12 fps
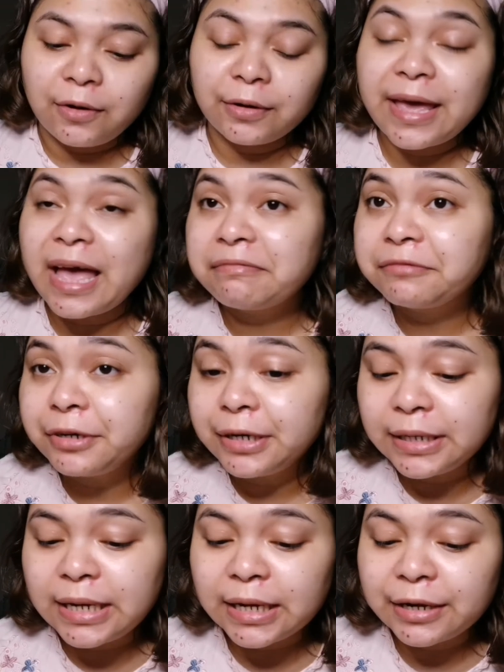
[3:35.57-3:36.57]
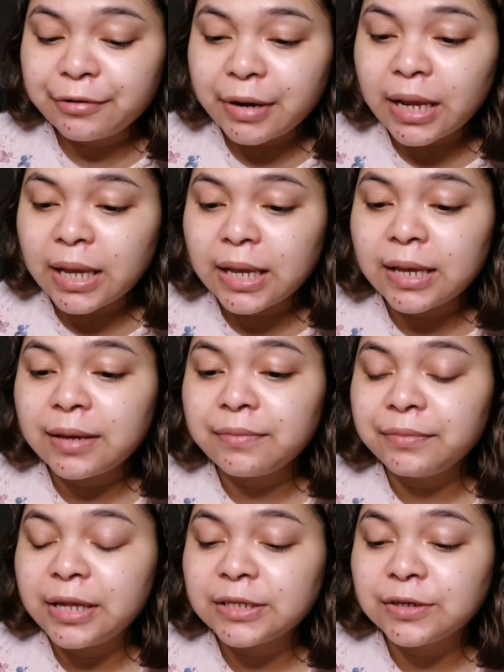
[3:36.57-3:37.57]
Okay, after the
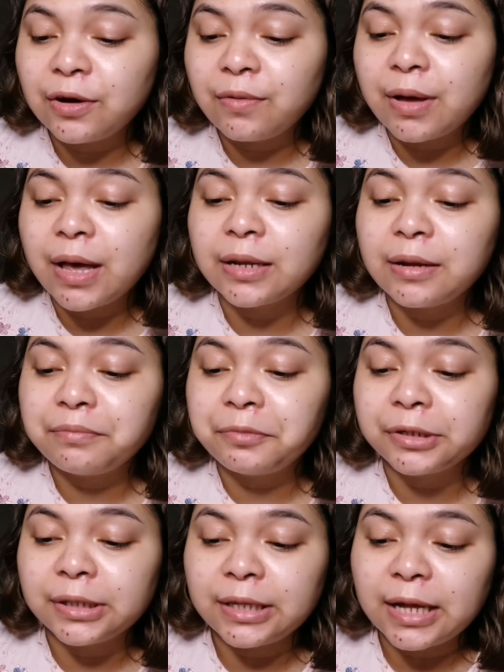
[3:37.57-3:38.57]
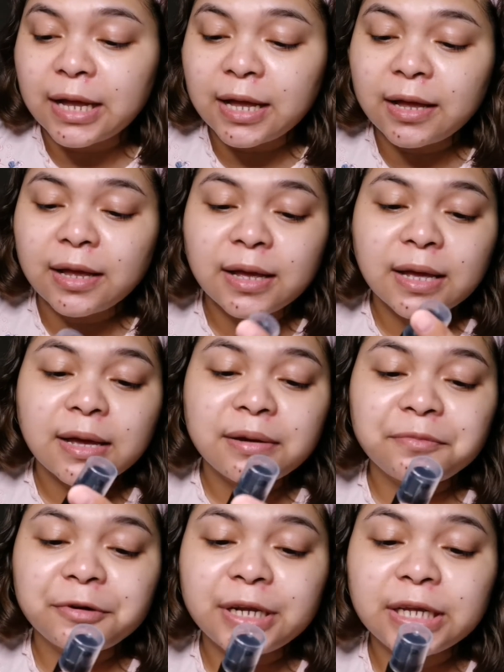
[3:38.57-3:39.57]
cream, let's go ahead and put the
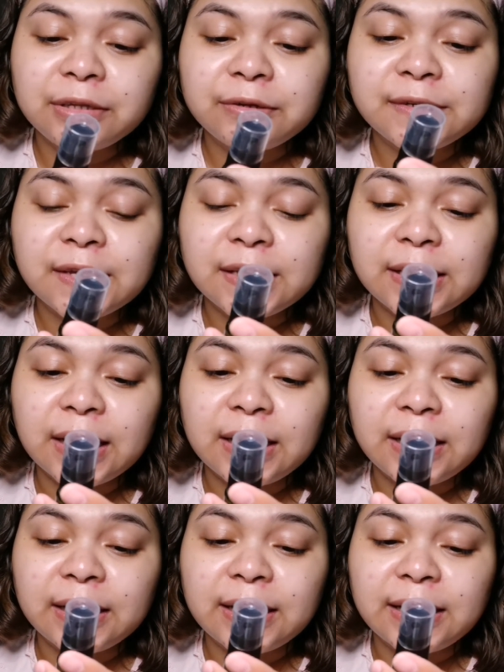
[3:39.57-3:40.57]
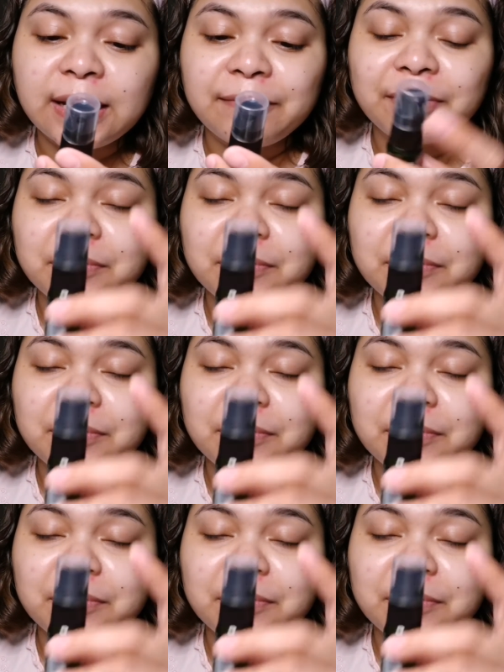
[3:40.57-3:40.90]
PURITO Centella Green Level